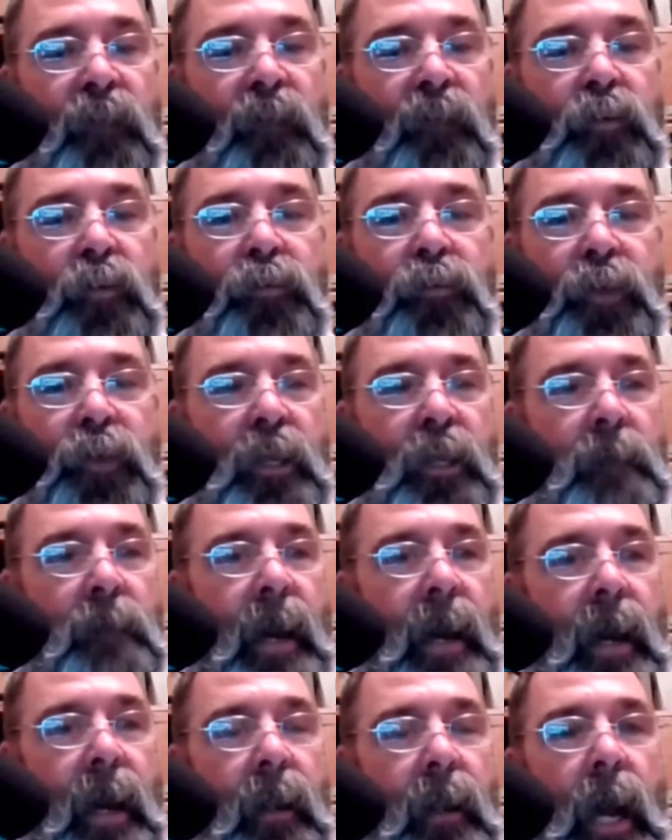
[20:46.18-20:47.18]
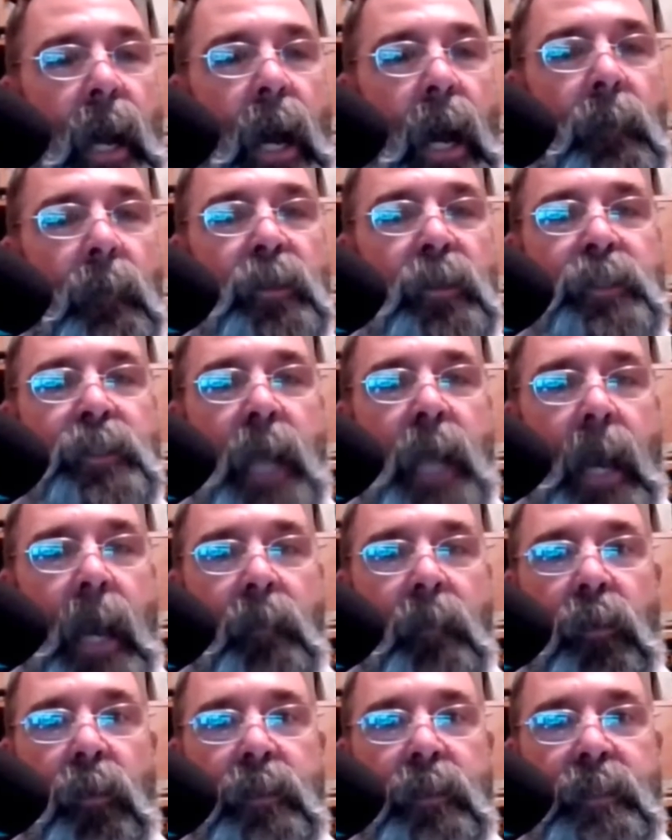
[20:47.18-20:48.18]
if you think about how much
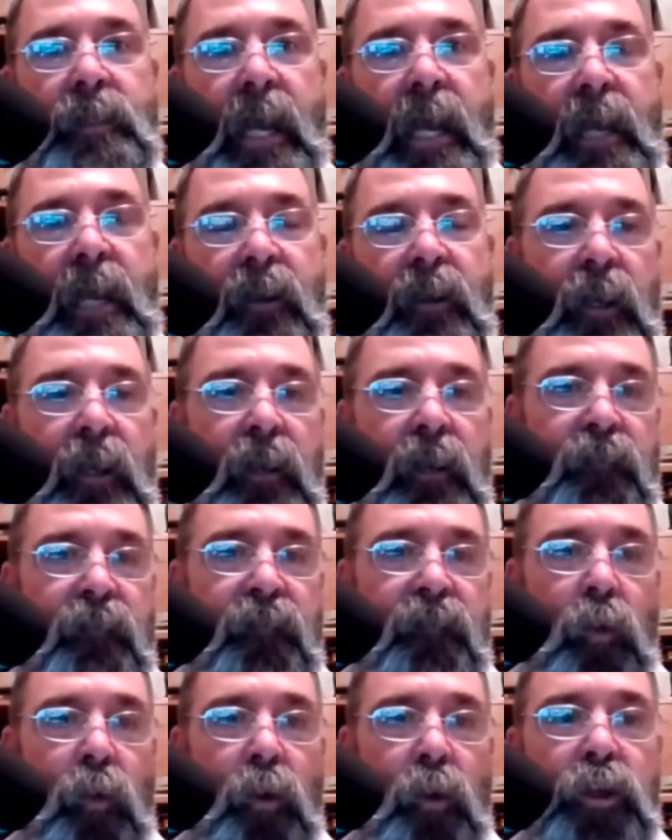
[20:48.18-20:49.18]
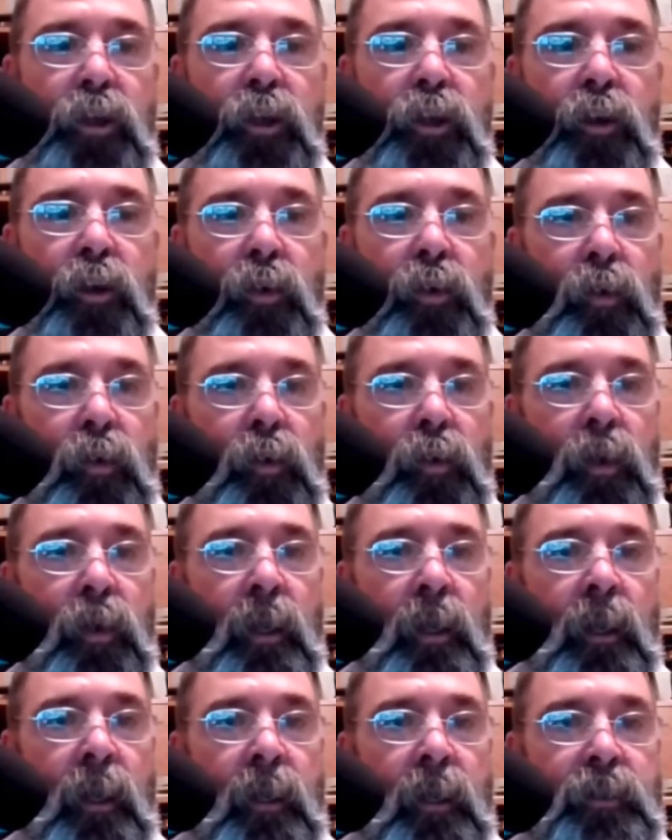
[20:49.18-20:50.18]
time it would take for you
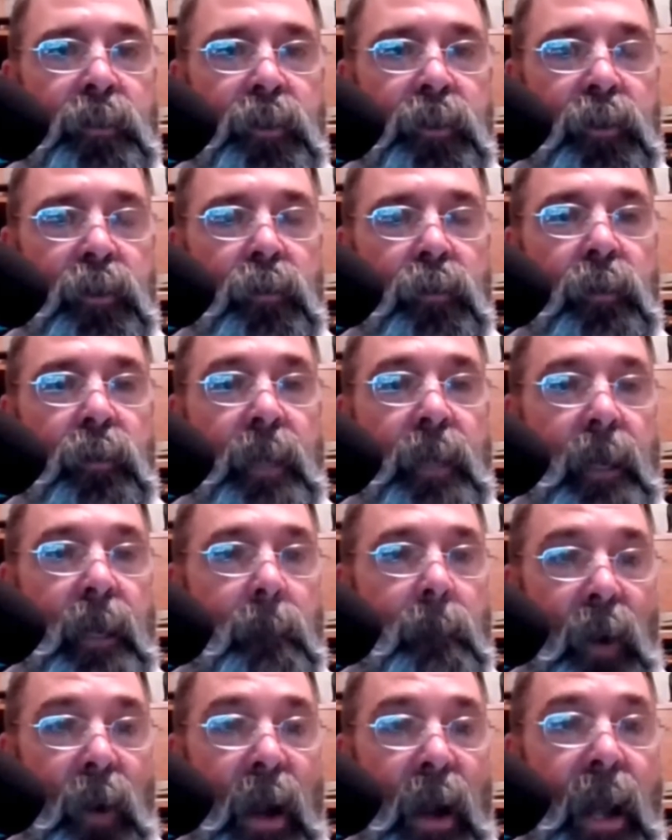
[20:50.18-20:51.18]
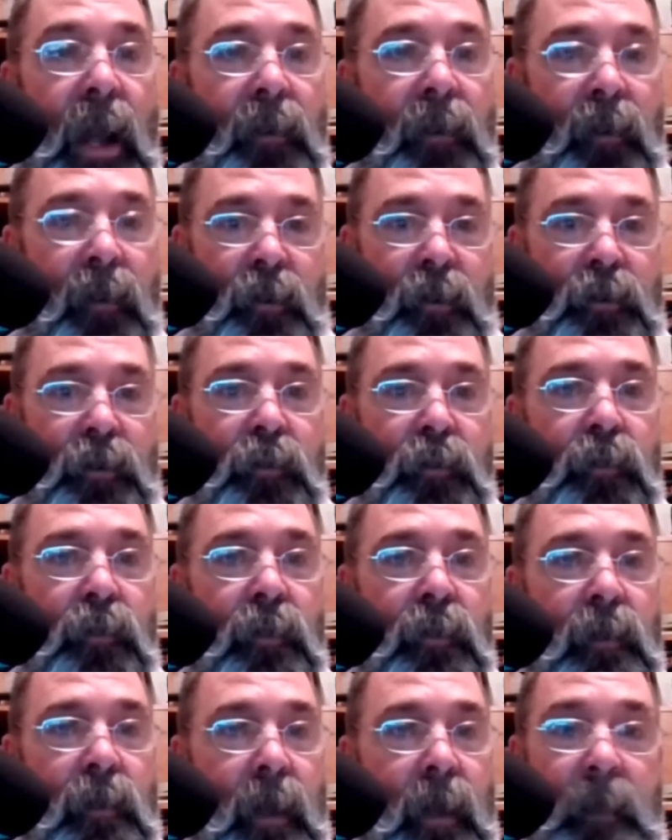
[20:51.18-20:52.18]
to get a brand on
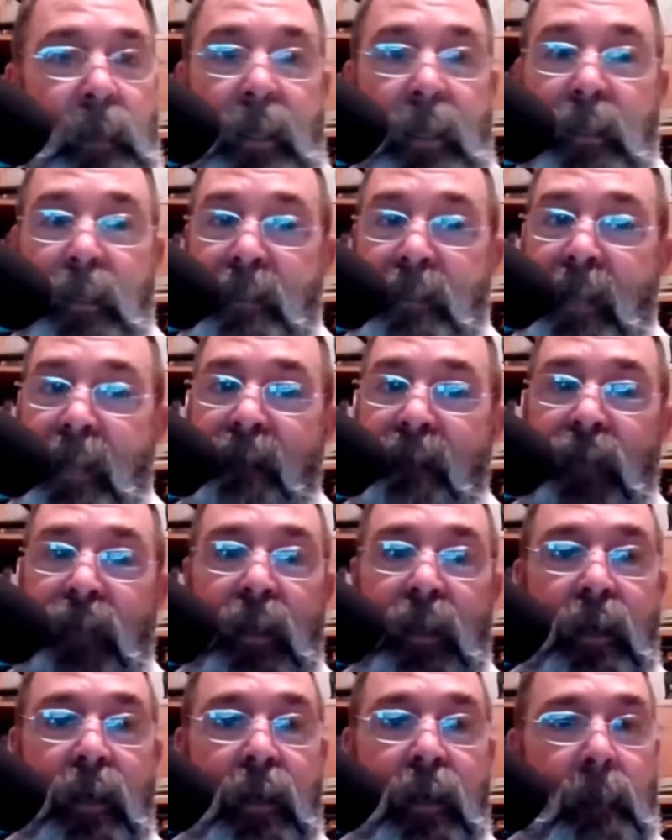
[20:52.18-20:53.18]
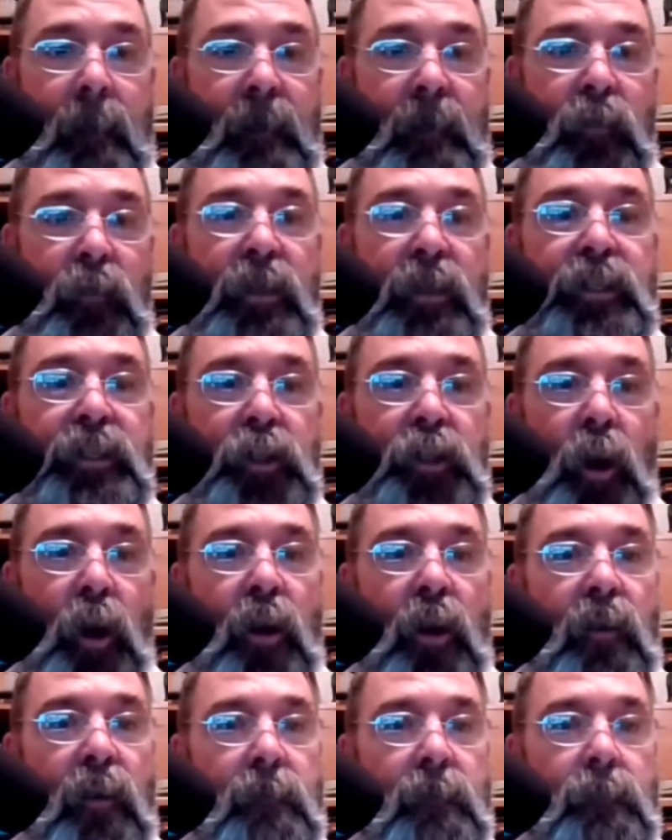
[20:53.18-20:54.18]
you, I mean, it's not very long. I mean, we
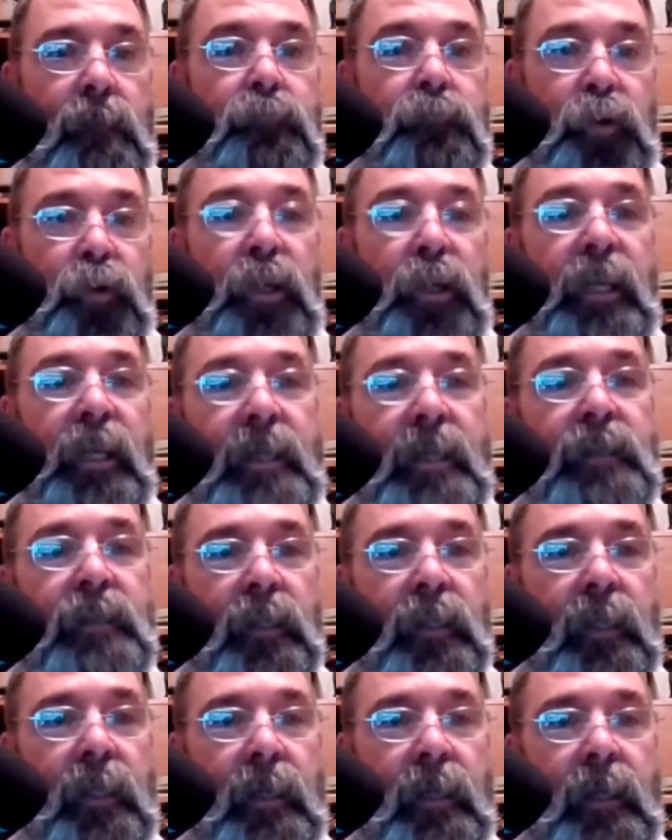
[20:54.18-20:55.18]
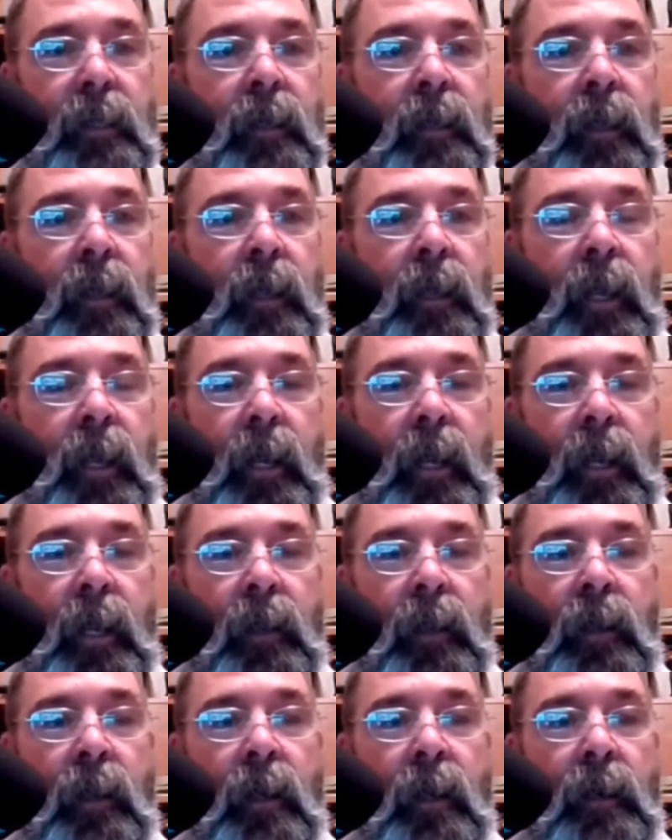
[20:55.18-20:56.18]
scar pretty easily.
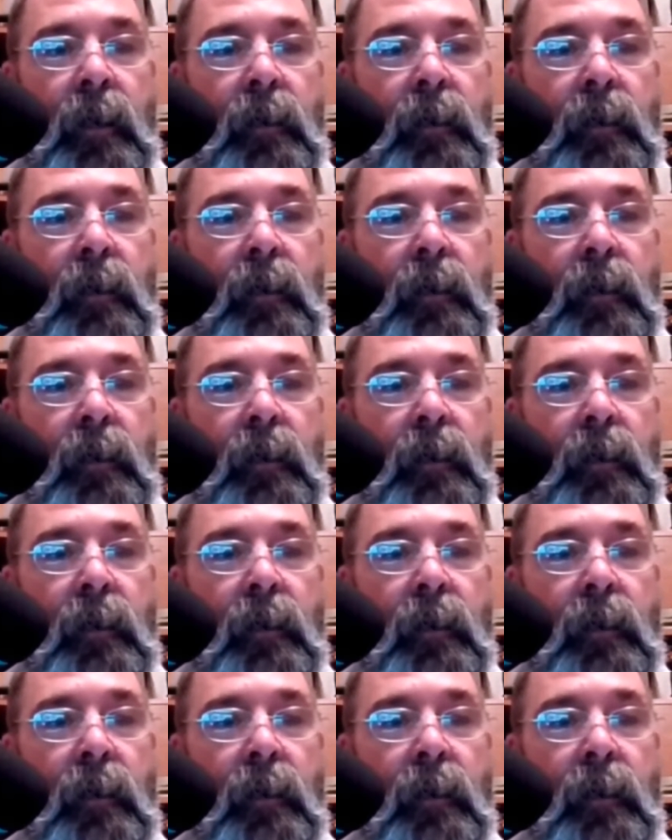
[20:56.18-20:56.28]
And